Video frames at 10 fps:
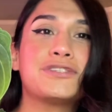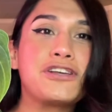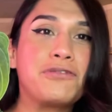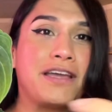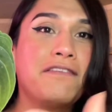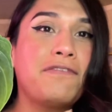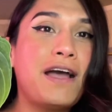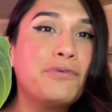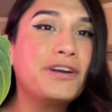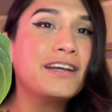So if
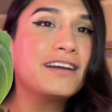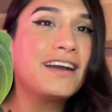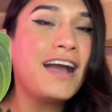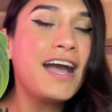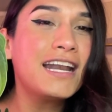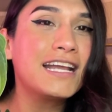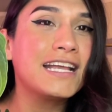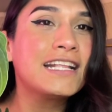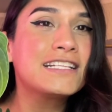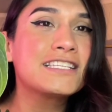I were to cut
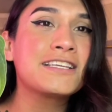it,